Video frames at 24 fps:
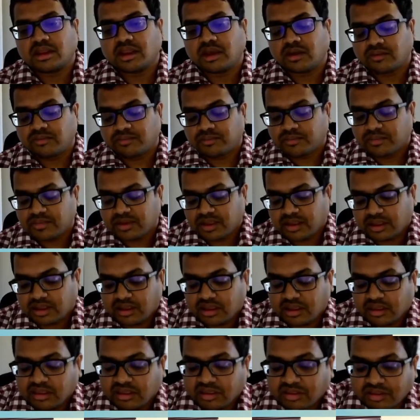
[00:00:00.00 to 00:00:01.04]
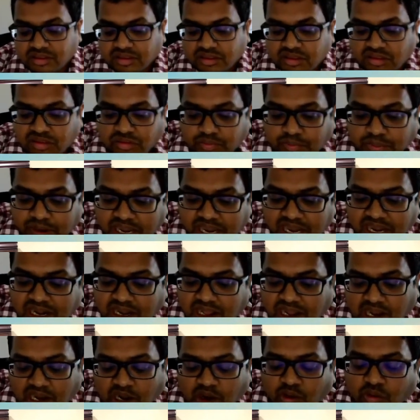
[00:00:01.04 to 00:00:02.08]
Now,
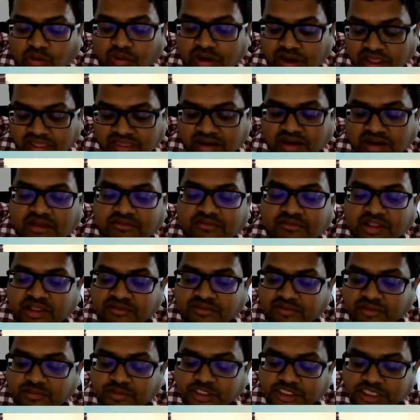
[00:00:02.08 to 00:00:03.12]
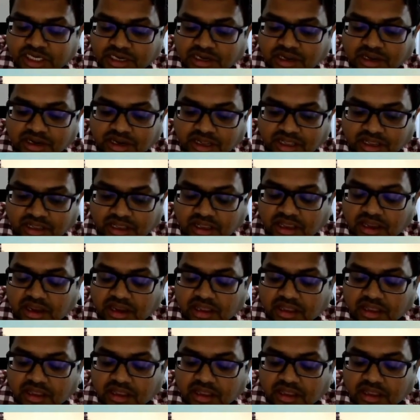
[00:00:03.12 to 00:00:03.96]
speed alone isn't everything for machine learning.